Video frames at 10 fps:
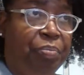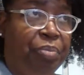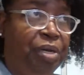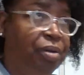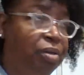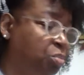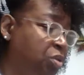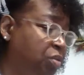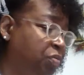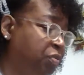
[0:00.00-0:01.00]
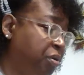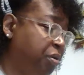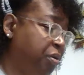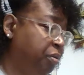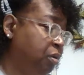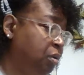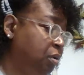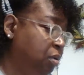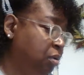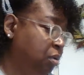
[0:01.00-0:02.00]
Paris Boulevard,
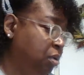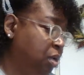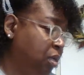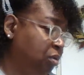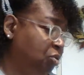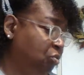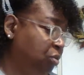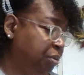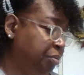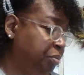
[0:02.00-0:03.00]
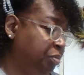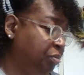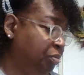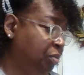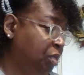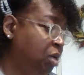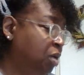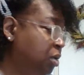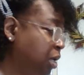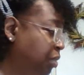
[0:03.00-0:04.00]
the Dollar Tree.
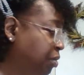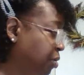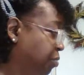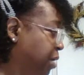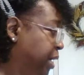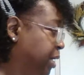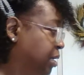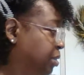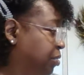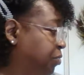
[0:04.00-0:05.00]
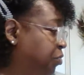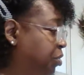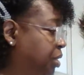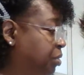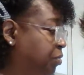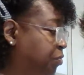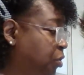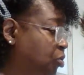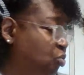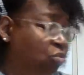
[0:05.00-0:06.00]
And they're right in the front, the
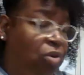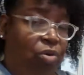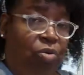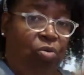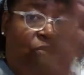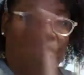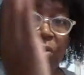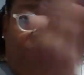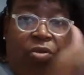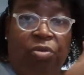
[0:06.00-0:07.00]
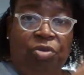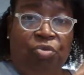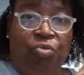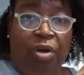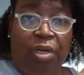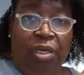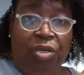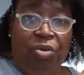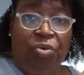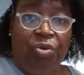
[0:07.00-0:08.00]
first row. As soon as you walk in the
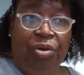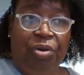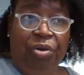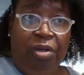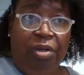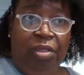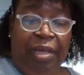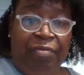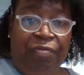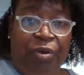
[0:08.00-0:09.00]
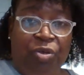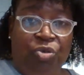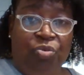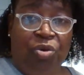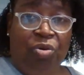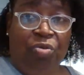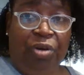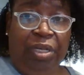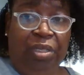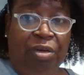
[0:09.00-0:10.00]
door, that first row
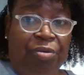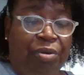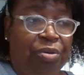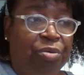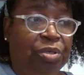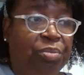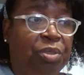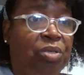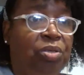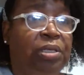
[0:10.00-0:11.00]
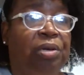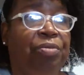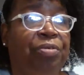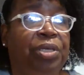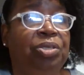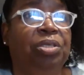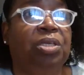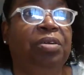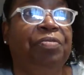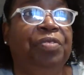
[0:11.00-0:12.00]
right there where the Christmas decoration
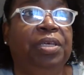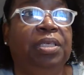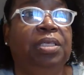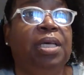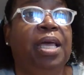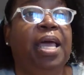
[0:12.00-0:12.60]
stuff is.